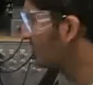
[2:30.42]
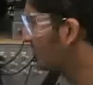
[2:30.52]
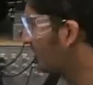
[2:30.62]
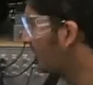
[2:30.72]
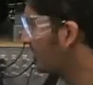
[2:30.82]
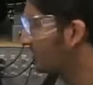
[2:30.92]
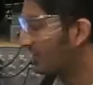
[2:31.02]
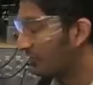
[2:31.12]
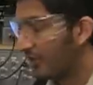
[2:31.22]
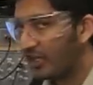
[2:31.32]

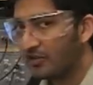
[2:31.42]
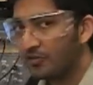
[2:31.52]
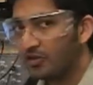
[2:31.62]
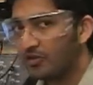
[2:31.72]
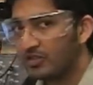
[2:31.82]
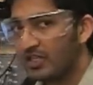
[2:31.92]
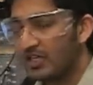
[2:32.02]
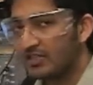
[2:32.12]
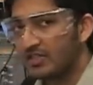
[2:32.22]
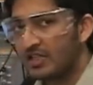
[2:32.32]
morphology in organic
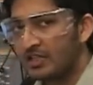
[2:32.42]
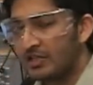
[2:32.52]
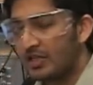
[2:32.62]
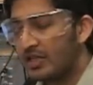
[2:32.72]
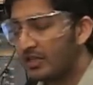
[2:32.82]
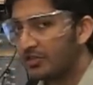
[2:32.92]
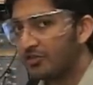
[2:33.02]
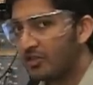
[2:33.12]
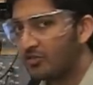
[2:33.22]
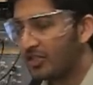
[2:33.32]
photovoltaics is
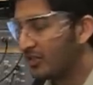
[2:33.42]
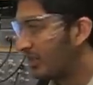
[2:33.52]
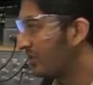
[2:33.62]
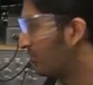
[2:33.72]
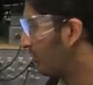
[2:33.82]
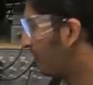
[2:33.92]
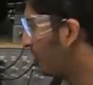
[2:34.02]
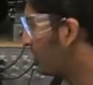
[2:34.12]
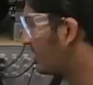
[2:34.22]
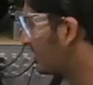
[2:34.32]
inextricably linked to
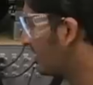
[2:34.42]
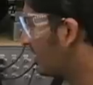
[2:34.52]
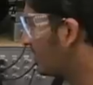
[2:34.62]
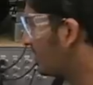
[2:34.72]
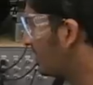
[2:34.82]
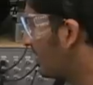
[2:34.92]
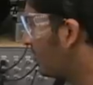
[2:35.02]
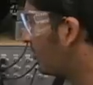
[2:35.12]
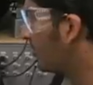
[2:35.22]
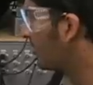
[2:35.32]
performance, it is
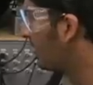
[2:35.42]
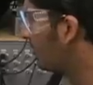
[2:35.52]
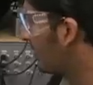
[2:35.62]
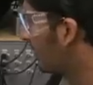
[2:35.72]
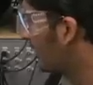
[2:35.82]
important that we